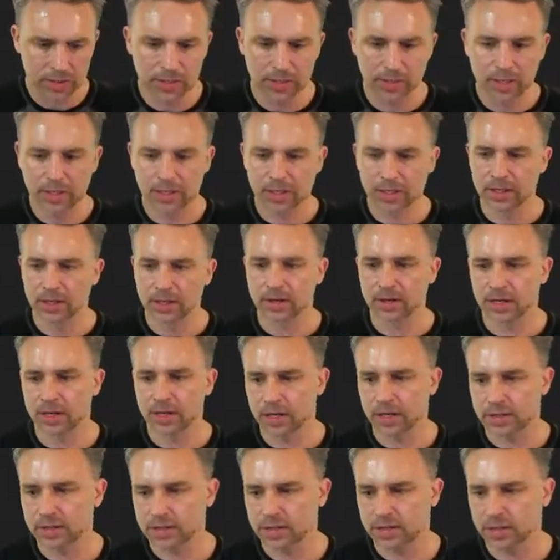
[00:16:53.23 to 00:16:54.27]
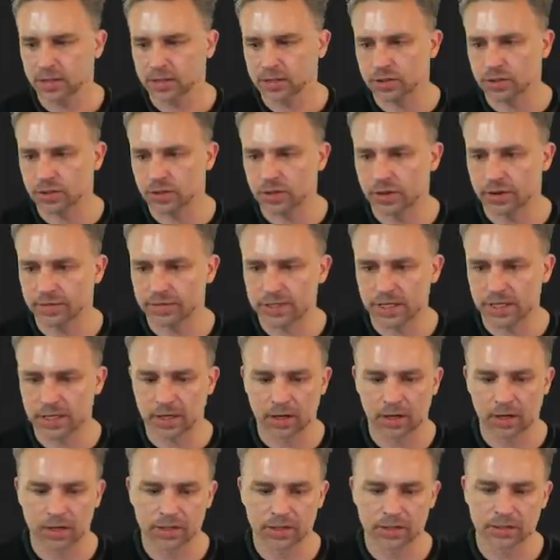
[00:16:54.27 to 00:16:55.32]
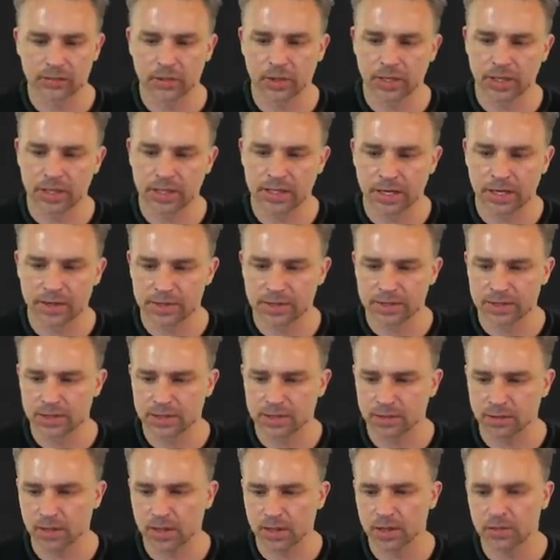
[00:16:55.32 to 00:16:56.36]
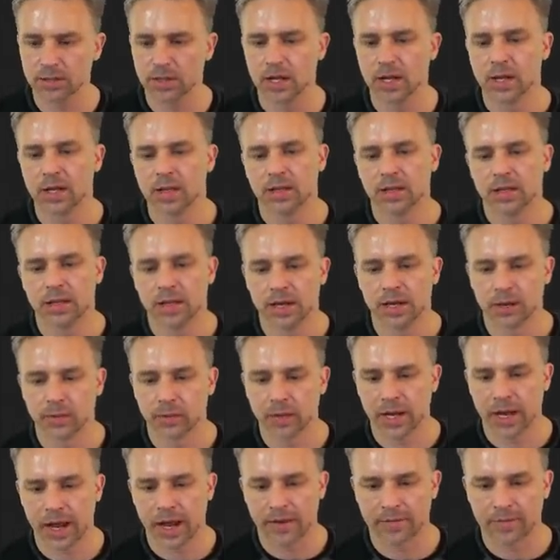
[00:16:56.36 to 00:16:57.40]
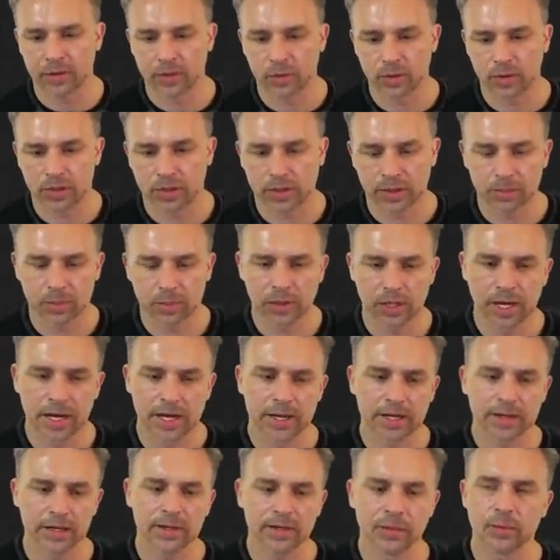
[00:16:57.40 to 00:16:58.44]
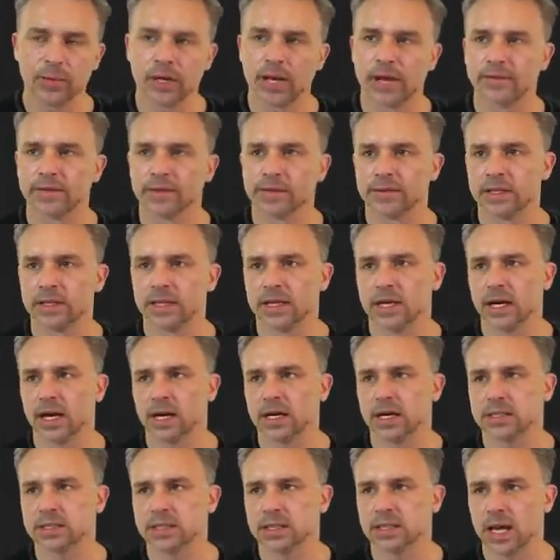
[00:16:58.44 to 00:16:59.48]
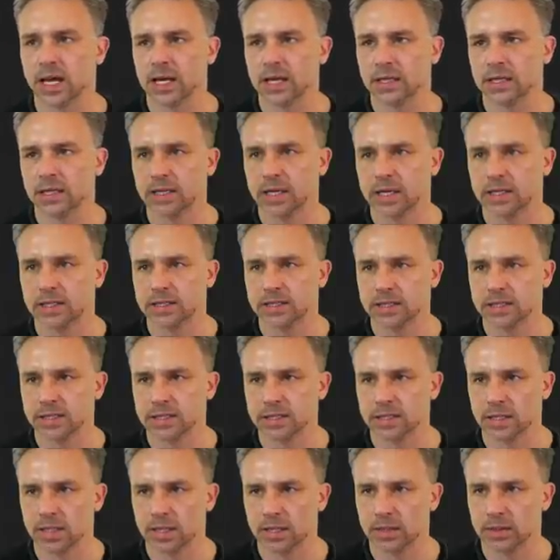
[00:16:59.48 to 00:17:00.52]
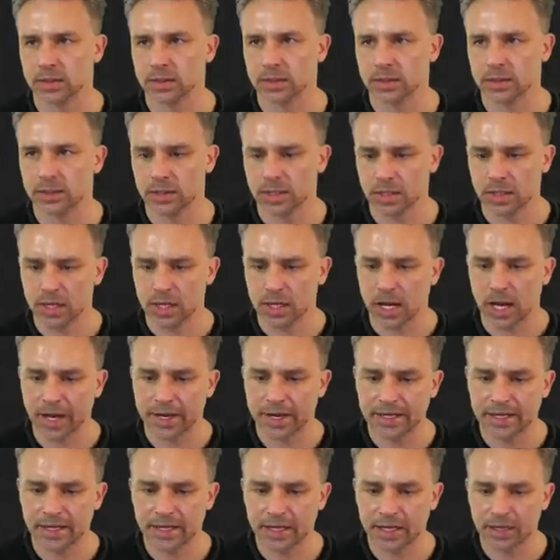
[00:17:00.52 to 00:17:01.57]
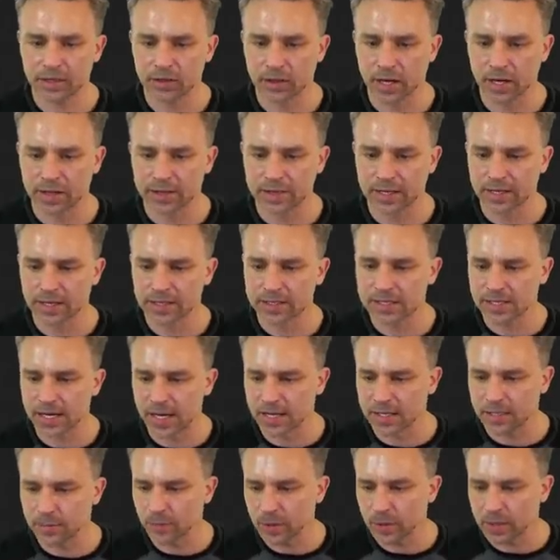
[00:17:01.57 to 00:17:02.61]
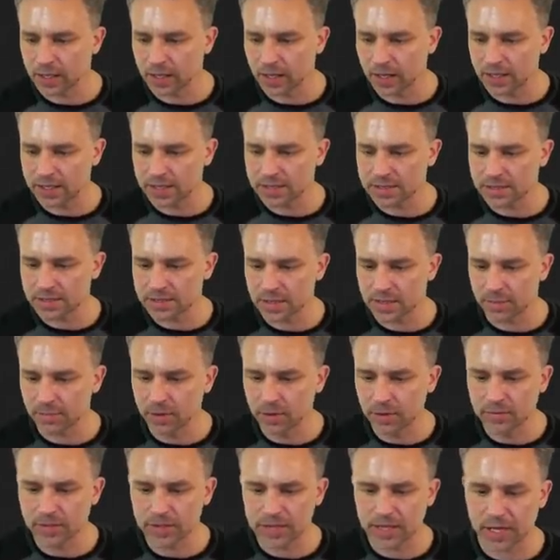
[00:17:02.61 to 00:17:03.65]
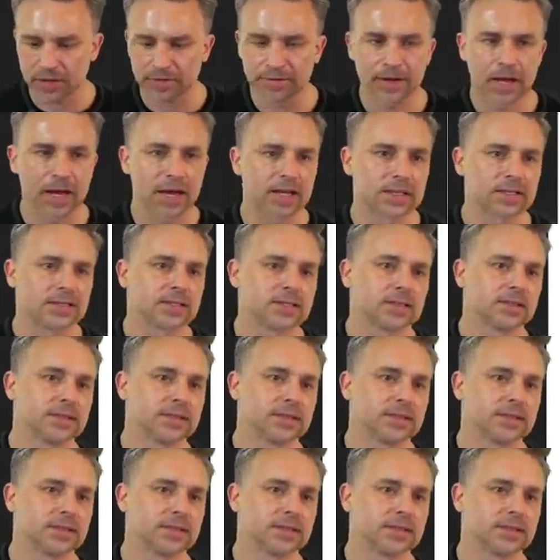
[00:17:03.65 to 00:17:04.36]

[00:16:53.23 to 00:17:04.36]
There it is. Sure enough, take it all the way down to zero. And there we have it. We'll click play. We have everything kind of slide in nice and slow. I get it. You're not that excited because it's not moving that fast,